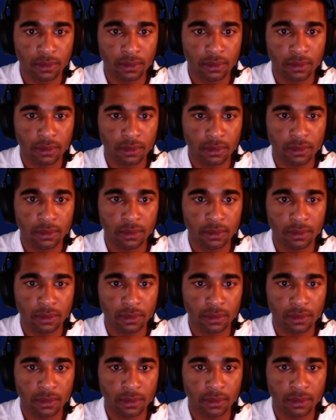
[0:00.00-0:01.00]

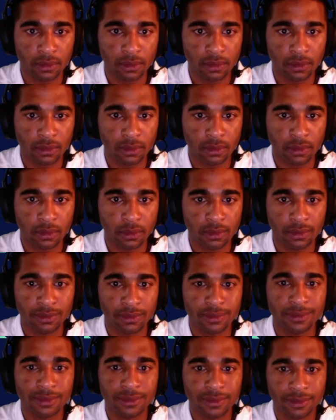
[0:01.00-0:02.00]

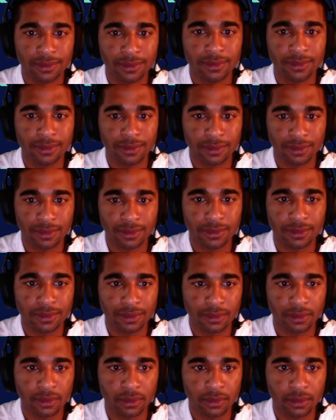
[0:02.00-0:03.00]

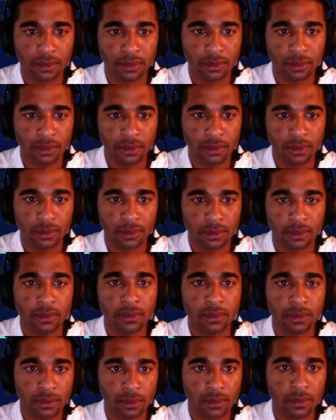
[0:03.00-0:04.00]

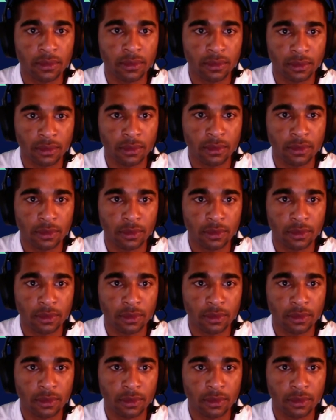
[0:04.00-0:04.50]
[no speech]